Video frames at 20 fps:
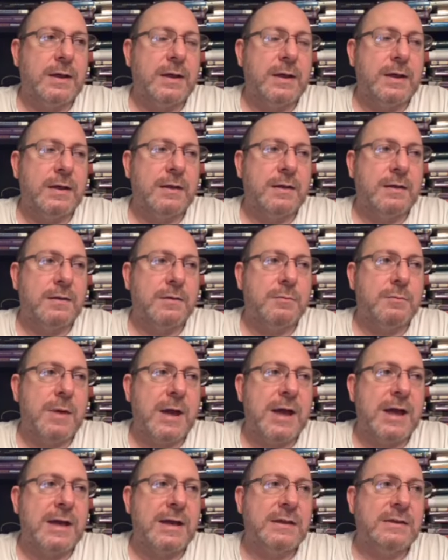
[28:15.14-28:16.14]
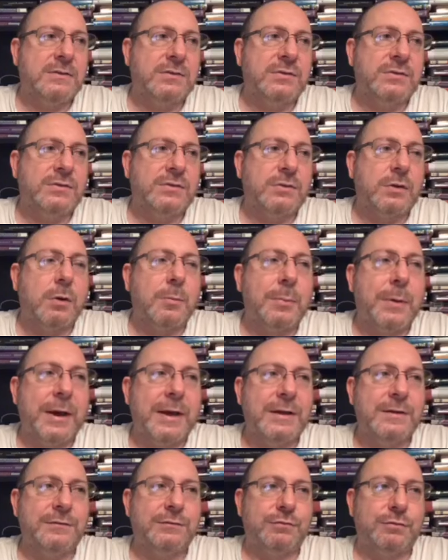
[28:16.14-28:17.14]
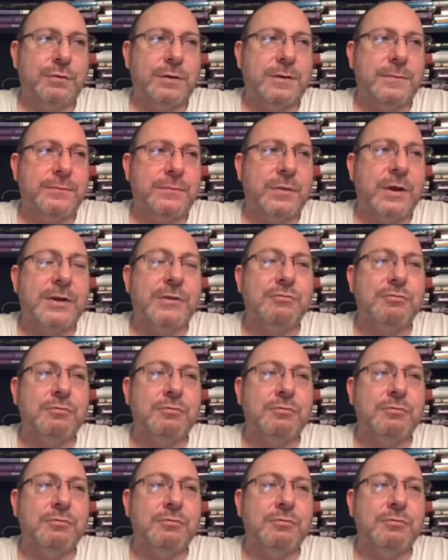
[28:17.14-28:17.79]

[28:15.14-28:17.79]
um, and so I paid for it. I didn't